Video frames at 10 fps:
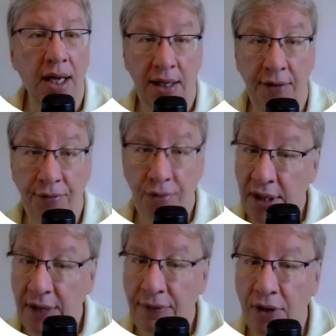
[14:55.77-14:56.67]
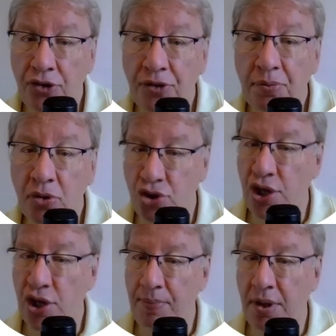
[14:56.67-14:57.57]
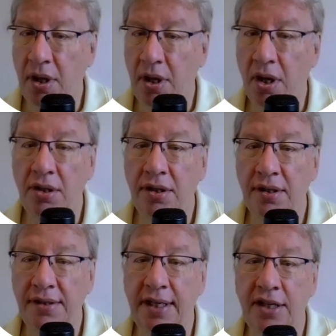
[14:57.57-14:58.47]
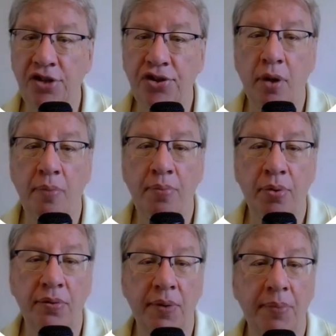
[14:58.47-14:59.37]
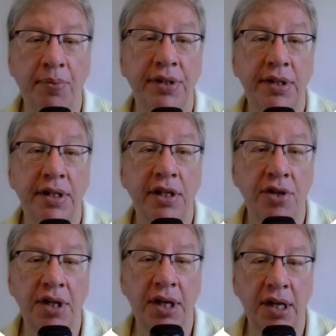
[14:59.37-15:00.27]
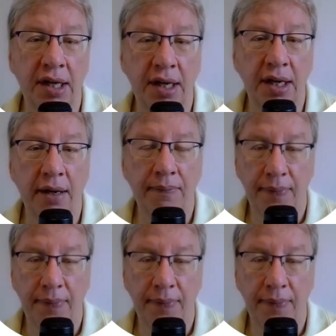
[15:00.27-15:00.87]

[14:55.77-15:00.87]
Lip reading: He wrote even a small chapter on the celestial pole representation in India.